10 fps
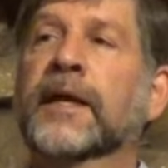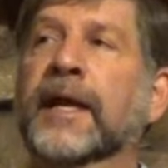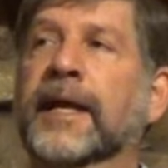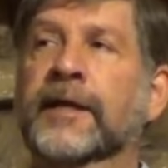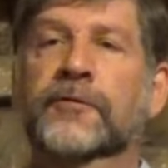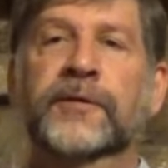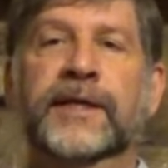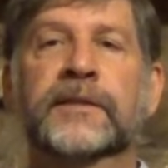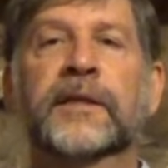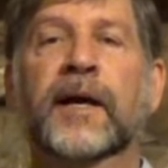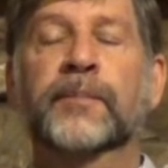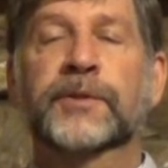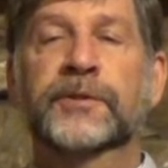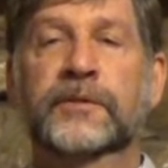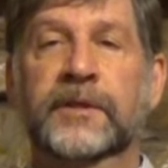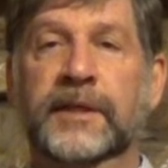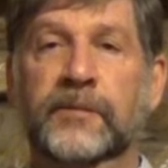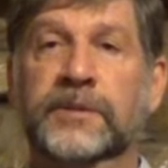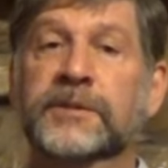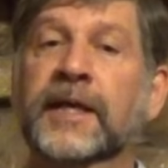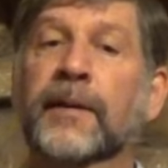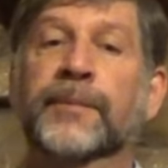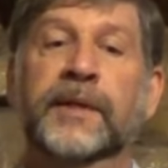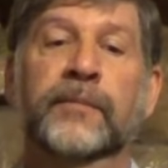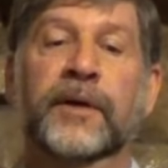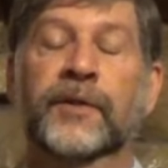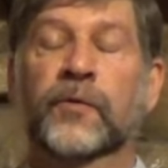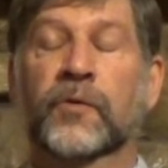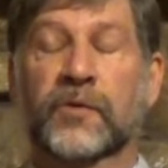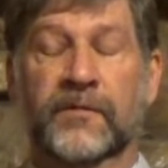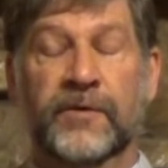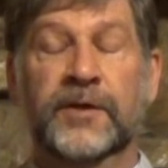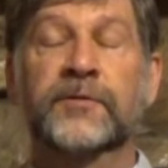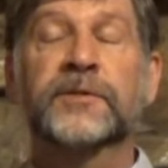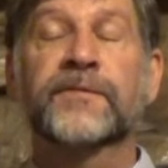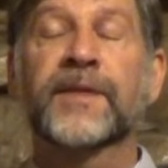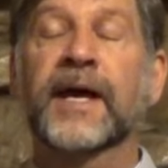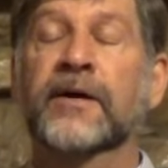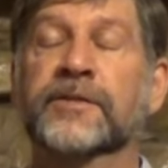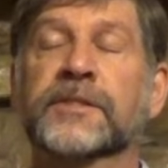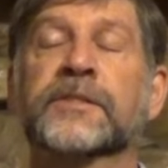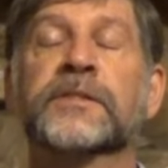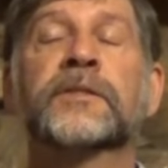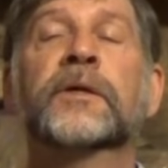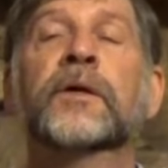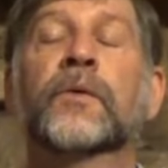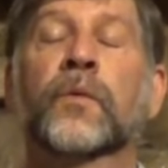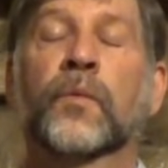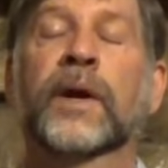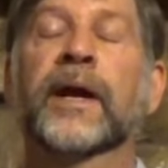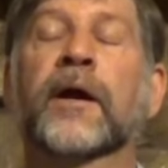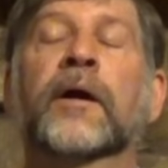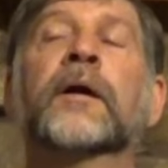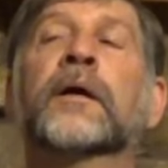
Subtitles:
and create the opportunity, which is happening by the order of hundreds of thousands, where